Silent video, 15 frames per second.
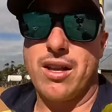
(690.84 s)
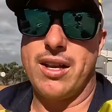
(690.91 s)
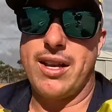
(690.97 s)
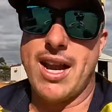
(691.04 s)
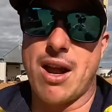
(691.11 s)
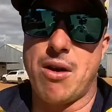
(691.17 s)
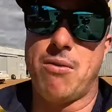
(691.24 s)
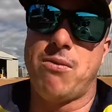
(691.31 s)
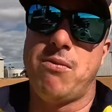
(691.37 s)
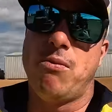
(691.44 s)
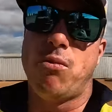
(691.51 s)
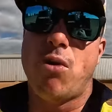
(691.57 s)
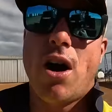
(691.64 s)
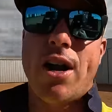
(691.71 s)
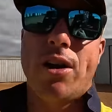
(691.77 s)
now
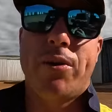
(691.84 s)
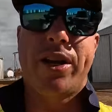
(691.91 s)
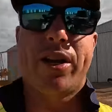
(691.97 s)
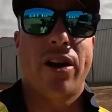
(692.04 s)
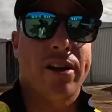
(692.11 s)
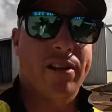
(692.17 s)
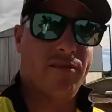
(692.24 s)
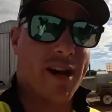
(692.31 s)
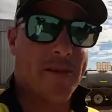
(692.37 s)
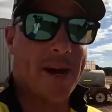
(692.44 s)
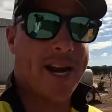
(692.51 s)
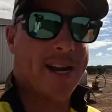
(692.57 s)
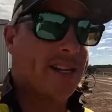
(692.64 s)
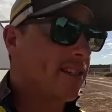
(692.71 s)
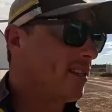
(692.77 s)
why do we go three
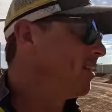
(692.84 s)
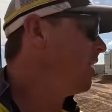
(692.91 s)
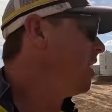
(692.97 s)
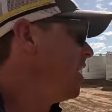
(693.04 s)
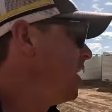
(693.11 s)
meters?